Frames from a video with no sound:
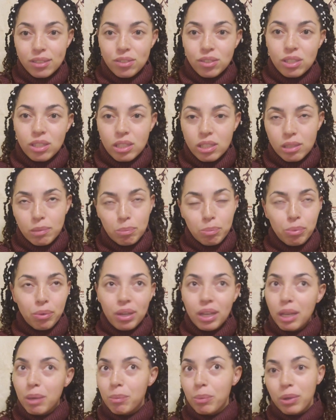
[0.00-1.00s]
just
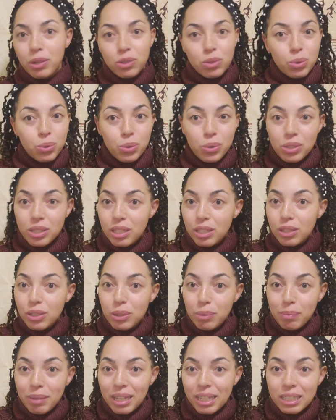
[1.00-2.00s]
bringing more tools into
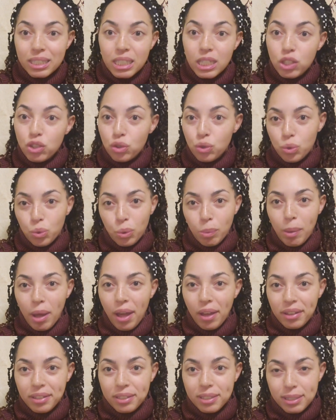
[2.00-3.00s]
my teacher
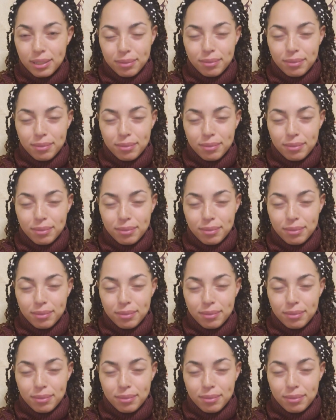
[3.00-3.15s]
toolbox.